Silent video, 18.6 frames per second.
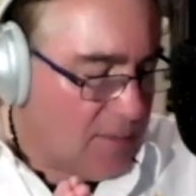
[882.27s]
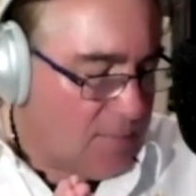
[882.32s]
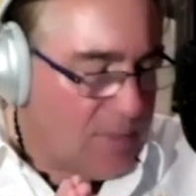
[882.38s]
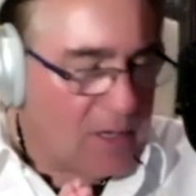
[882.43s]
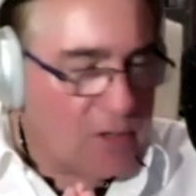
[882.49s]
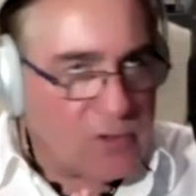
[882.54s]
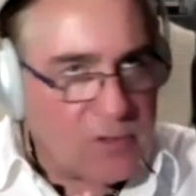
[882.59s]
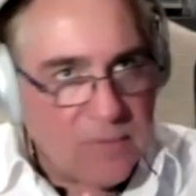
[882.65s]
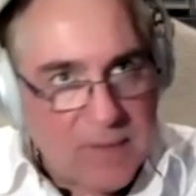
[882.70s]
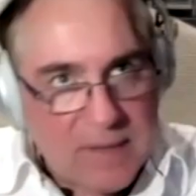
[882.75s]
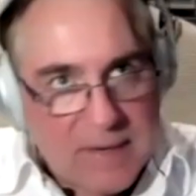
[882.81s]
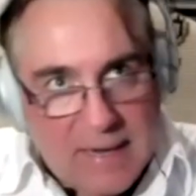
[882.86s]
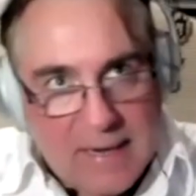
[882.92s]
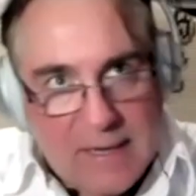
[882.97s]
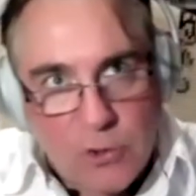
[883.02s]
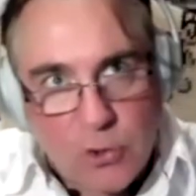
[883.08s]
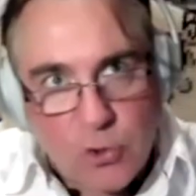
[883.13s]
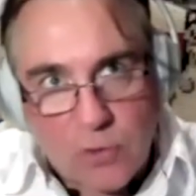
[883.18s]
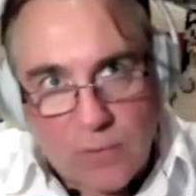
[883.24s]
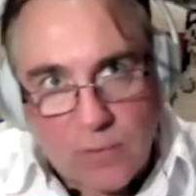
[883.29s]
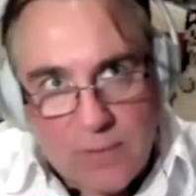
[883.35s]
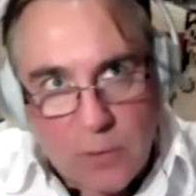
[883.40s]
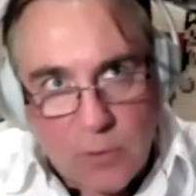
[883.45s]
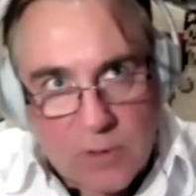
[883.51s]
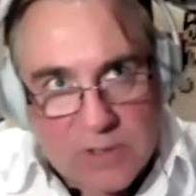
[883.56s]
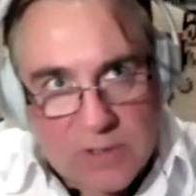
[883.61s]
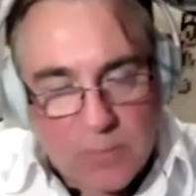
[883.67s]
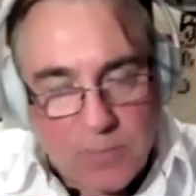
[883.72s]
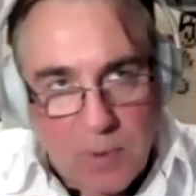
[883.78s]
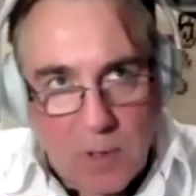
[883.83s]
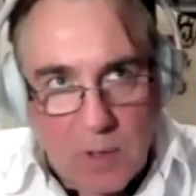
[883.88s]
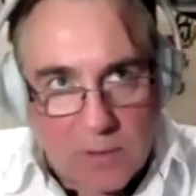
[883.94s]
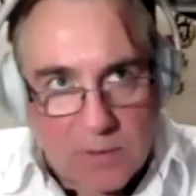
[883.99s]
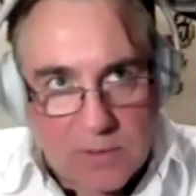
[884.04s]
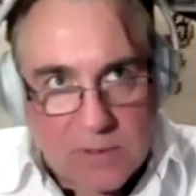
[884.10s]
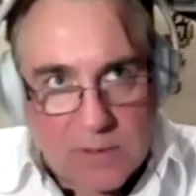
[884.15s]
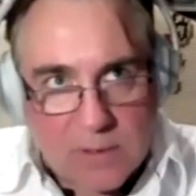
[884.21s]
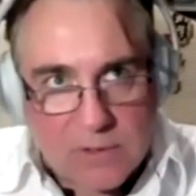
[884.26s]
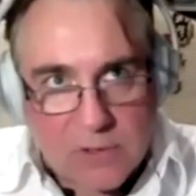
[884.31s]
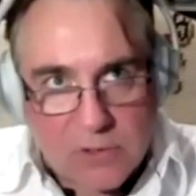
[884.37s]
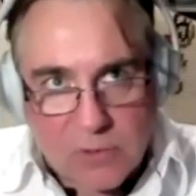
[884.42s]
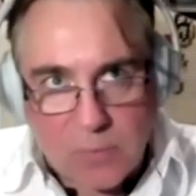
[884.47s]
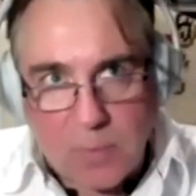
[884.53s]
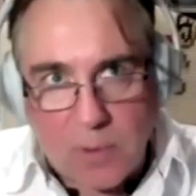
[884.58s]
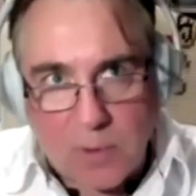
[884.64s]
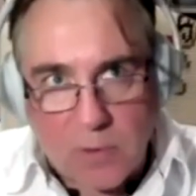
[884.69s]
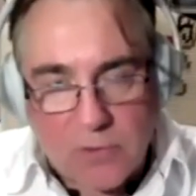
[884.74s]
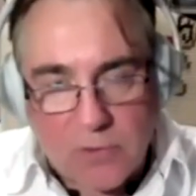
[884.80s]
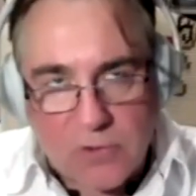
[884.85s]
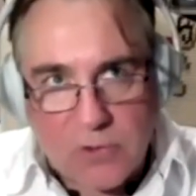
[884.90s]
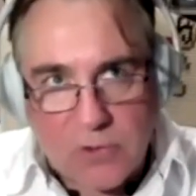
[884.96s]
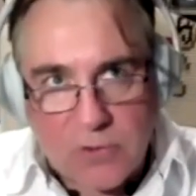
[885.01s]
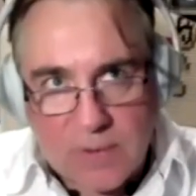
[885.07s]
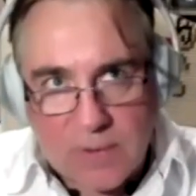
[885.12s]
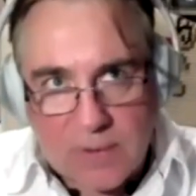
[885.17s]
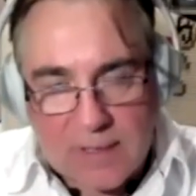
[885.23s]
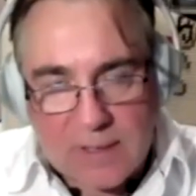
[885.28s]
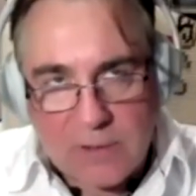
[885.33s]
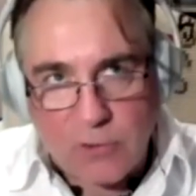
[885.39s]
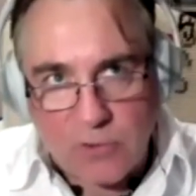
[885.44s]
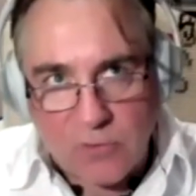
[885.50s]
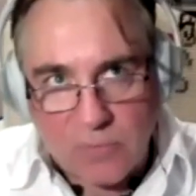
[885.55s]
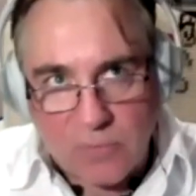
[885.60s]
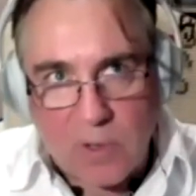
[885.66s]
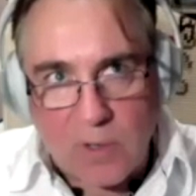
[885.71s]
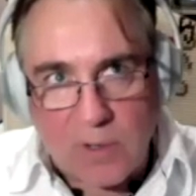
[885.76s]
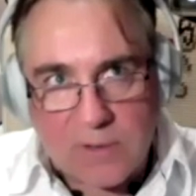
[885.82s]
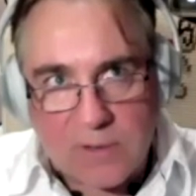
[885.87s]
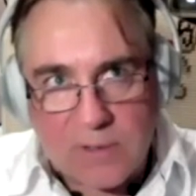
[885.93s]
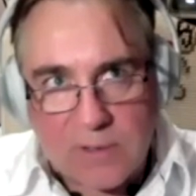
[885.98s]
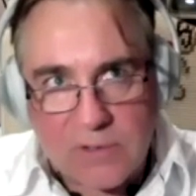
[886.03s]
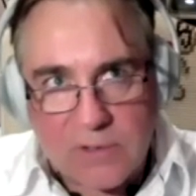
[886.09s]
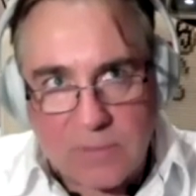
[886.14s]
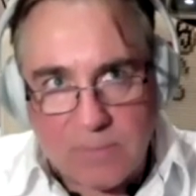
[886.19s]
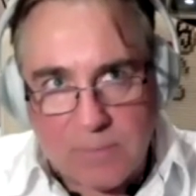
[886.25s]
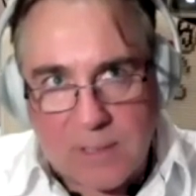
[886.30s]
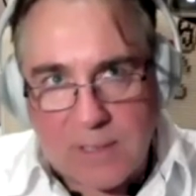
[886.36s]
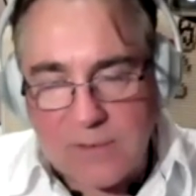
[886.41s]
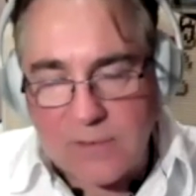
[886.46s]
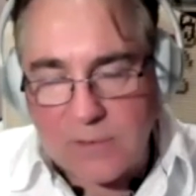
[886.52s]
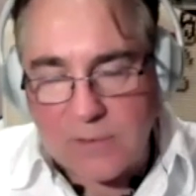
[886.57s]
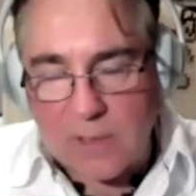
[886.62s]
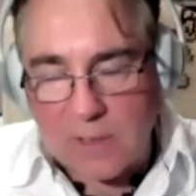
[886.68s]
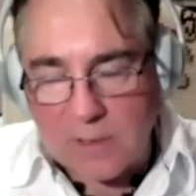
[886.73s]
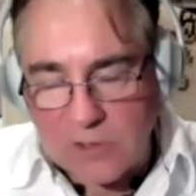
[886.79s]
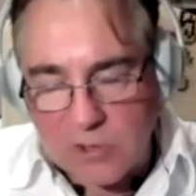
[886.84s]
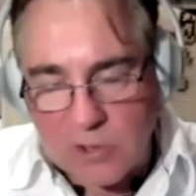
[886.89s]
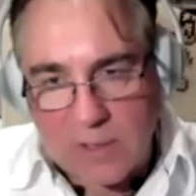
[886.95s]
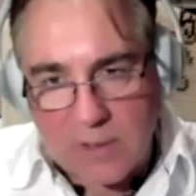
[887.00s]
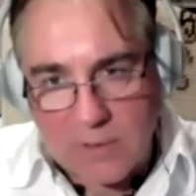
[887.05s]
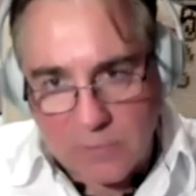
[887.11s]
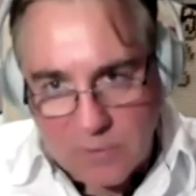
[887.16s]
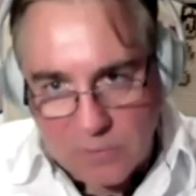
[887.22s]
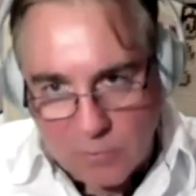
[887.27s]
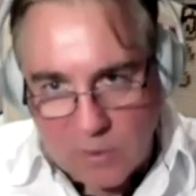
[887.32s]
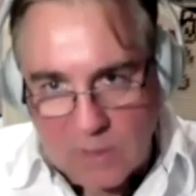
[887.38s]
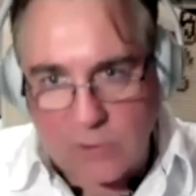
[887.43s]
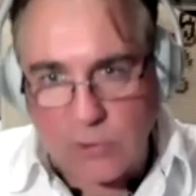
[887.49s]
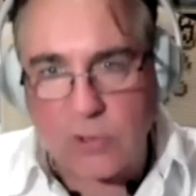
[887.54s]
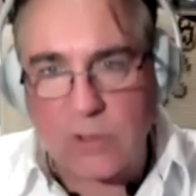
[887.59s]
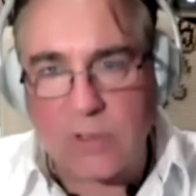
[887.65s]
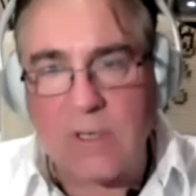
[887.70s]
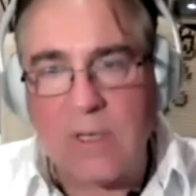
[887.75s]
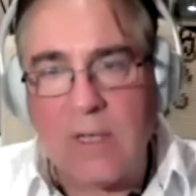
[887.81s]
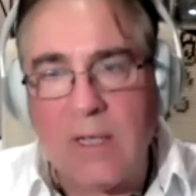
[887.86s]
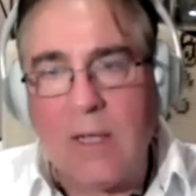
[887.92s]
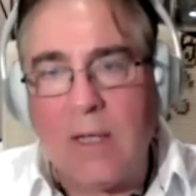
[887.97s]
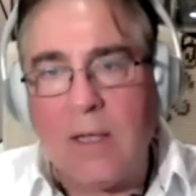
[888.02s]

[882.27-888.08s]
because of the nature of US politics as opposed to the nature of politics in places like China and Russia.